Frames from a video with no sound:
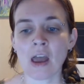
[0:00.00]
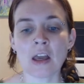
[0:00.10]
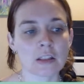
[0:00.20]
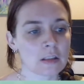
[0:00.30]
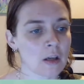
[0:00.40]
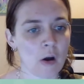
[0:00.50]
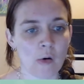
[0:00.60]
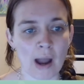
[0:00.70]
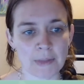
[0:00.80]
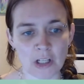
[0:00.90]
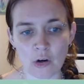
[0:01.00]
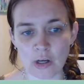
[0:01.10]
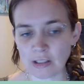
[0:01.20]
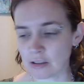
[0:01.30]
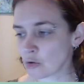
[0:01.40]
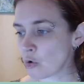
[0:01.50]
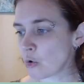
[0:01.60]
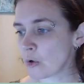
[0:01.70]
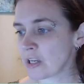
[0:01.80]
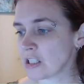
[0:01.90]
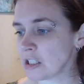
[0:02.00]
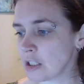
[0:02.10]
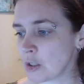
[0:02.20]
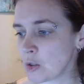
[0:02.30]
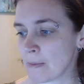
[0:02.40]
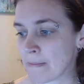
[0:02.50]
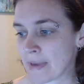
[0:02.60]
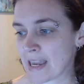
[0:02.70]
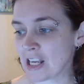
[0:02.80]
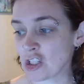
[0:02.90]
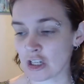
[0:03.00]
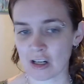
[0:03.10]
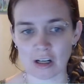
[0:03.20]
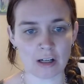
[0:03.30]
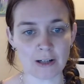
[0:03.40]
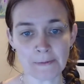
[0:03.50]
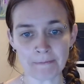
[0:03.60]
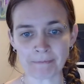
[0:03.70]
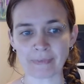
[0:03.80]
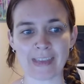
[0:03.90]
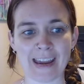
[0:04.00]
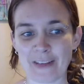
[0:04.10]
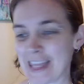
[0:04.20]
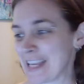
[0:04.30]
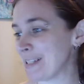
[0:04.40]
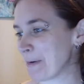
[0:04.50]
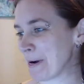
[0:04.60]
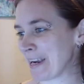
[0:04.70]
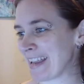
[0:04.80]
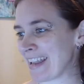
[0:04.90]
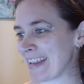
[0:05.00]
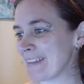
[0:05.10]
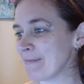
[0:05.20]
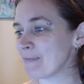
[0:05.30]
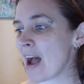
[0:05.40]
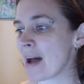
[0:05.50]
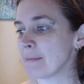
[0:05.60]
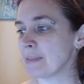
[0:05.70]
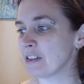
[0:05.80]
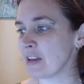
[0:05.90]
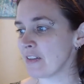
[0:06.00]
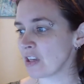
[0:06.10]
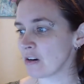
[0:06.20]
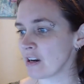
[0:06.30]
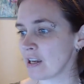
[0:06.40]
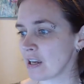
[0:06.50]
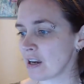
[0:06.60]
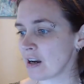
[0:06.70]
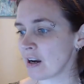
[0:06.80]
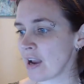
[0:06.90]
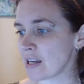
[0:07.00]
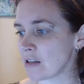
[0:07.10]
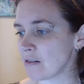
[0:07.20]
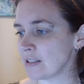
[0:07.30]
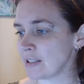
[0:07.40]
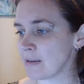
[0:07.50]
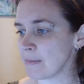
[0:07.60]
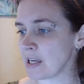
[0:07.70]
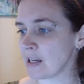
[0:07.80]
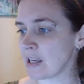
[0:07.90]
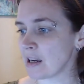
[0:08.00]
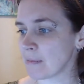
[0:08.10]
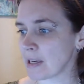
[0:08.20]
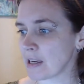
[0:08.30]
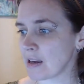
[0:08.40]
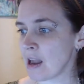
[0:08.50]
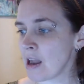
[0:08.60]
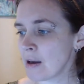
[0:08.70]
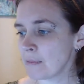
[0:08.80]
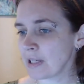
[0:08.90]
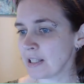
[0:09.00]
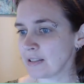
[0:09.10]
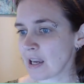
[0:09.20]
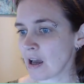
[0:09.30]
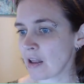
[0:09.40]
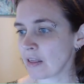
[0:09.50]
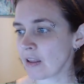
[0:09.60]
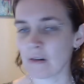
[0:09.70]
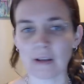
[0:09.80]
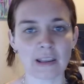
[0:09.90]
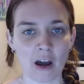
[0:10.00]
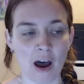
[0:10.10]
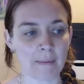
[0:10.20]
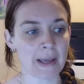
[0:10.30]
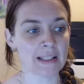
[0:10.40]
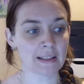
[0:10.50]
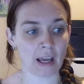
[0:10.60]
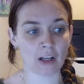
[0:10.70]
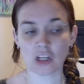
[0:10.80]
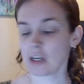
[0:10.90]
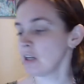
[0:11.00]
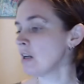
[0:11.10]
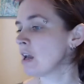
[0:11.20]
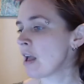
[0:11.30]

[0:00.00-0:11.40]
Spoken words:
So I'm just going to make sure that everything's working. So if you're here and you can see me and hear me, please say hello in the comment section.